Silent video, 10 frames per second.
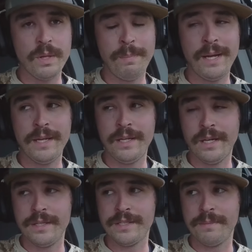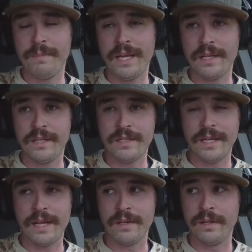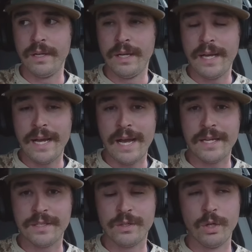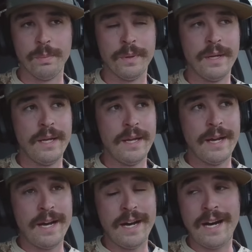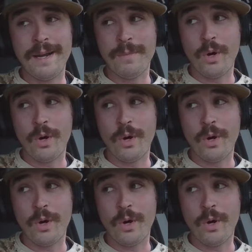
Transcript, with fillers: buying guns, and making it together as a group. I'm